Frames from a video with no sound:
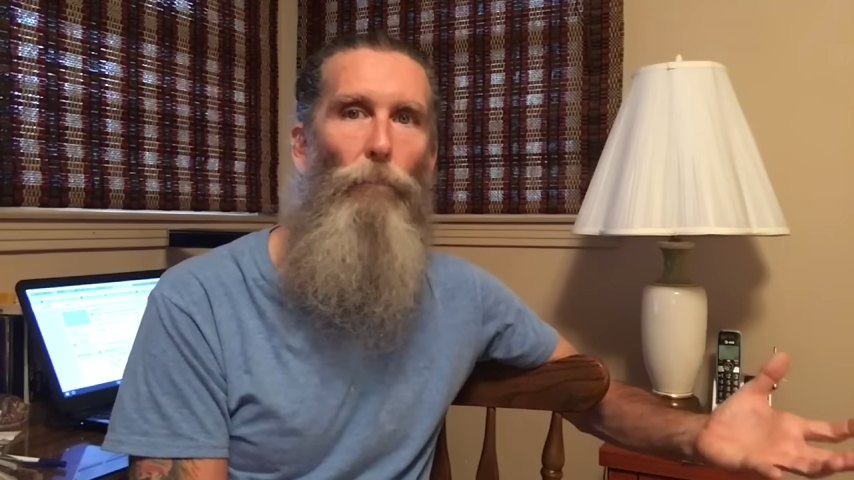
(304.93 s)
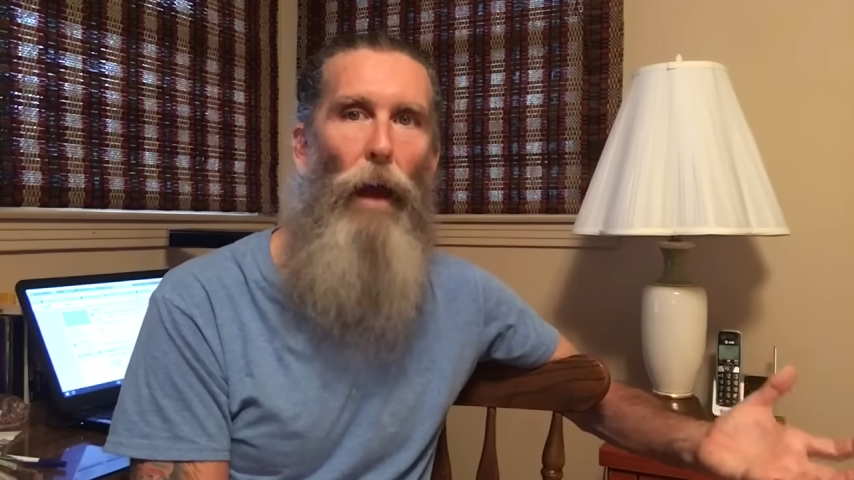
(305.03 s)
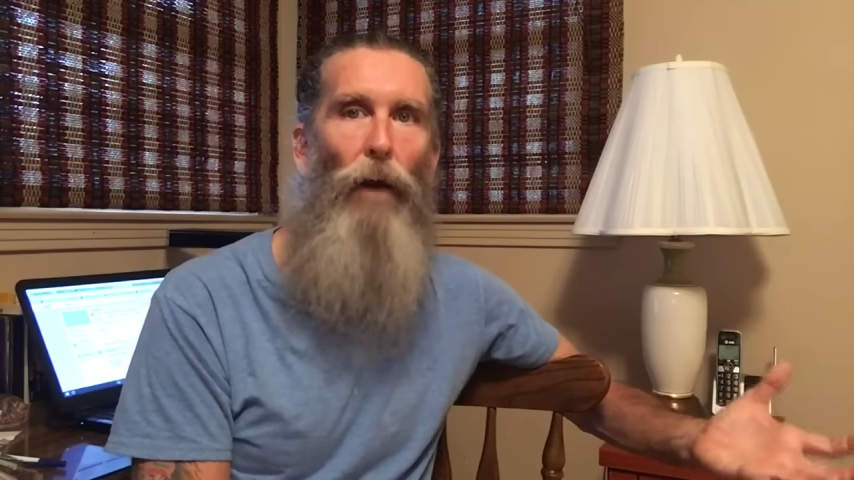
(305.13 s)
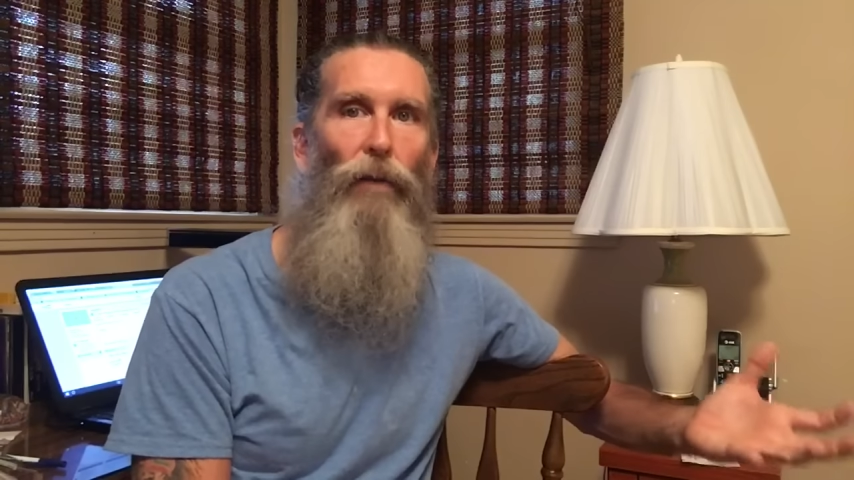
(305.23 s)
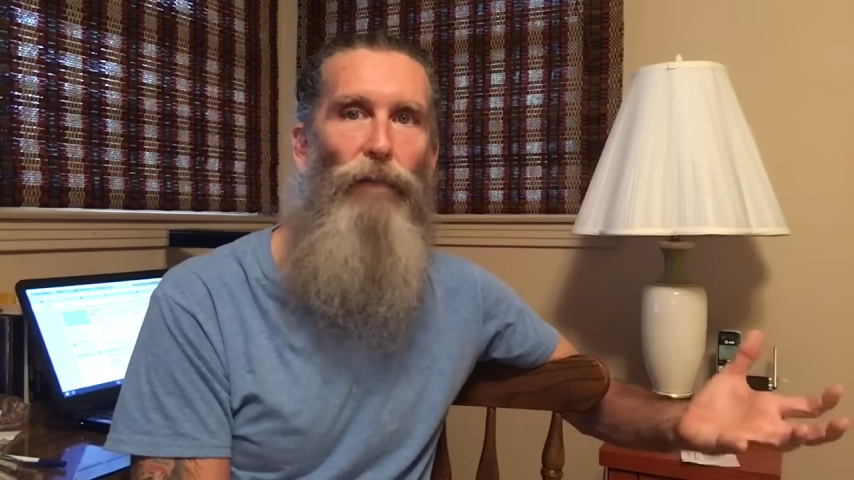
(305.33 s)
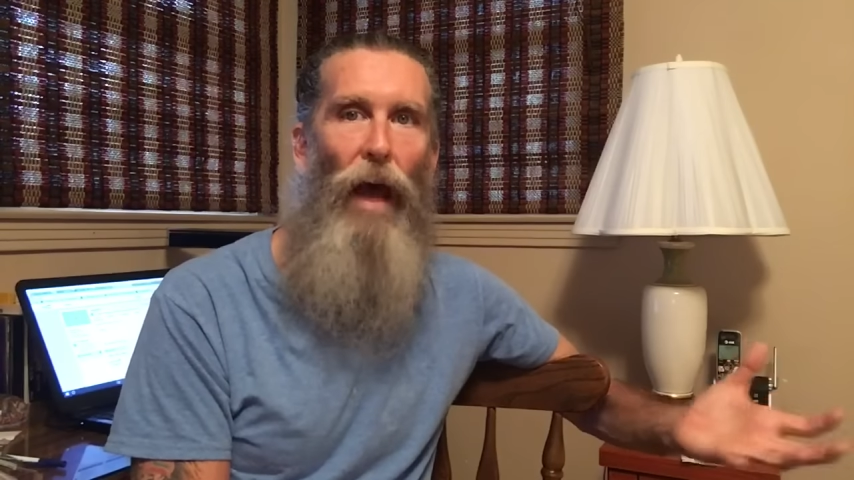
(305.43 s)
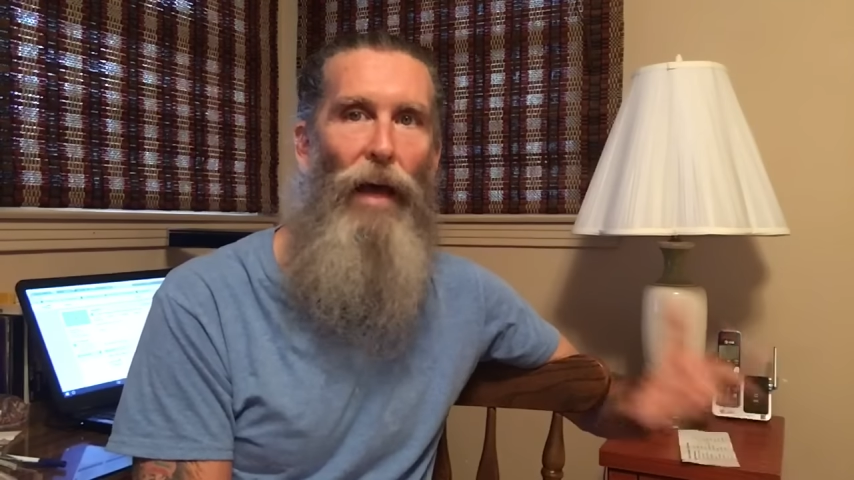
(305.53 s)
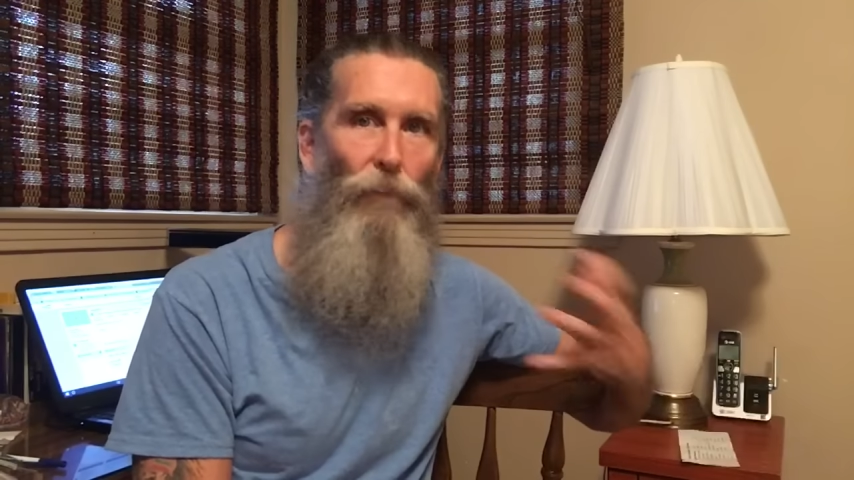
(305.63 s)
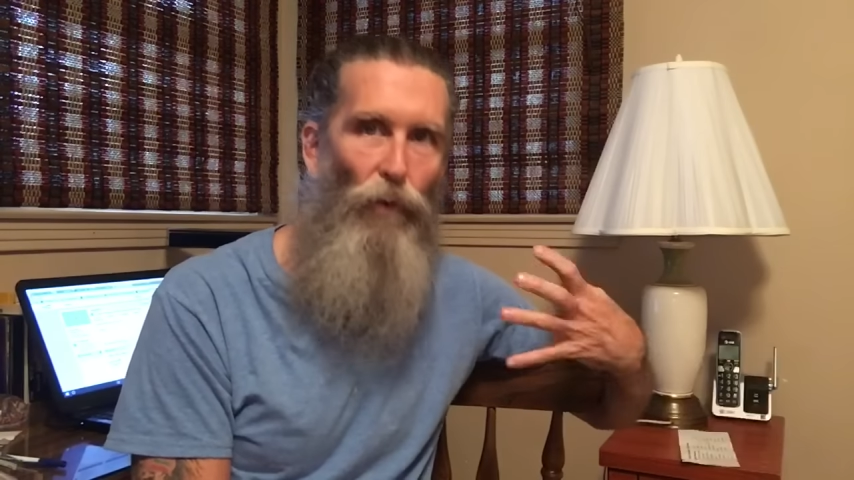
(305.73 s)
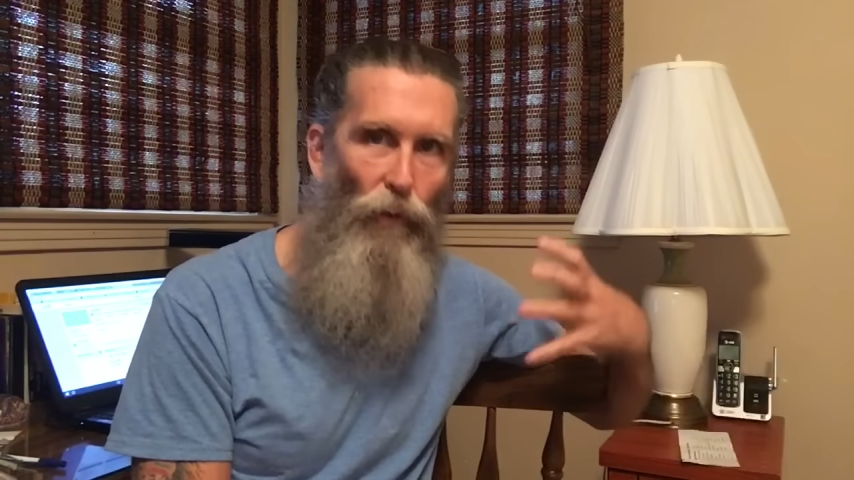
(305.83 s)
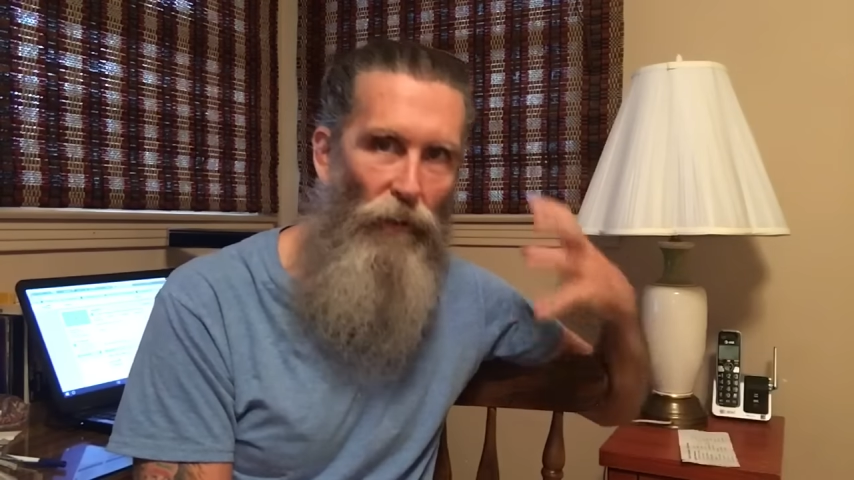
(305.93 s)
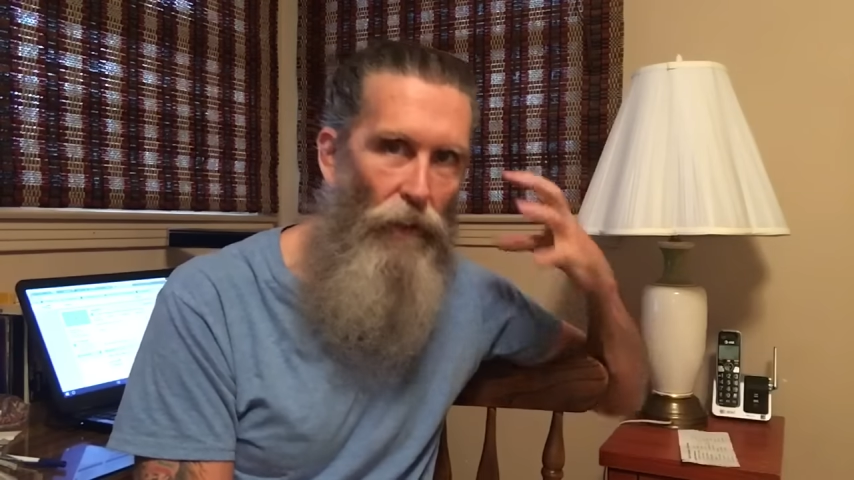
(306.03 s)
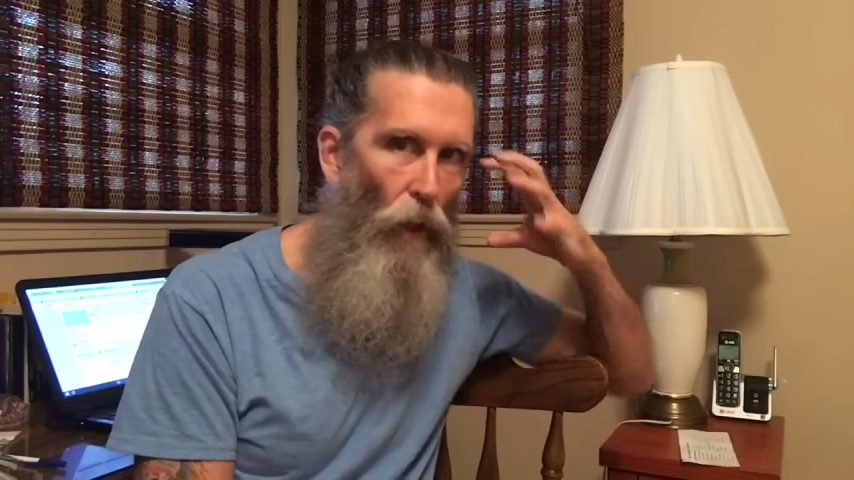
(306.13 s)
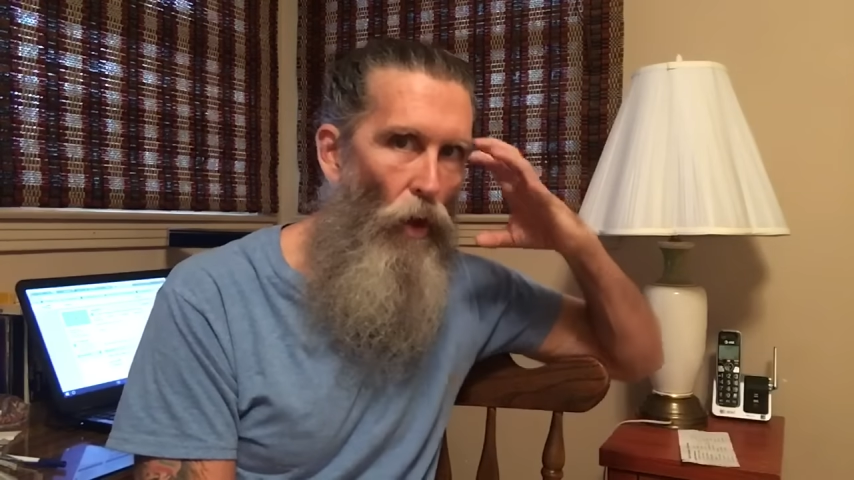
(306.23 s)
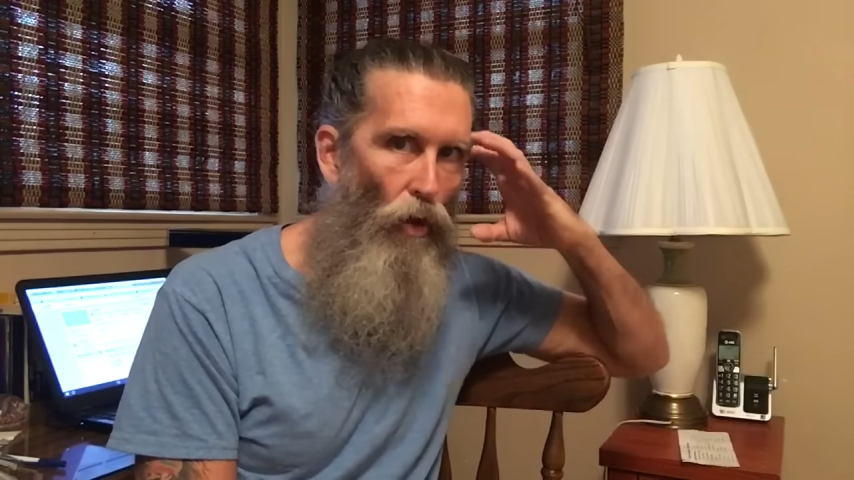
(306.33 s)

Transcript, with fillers: amount of time to really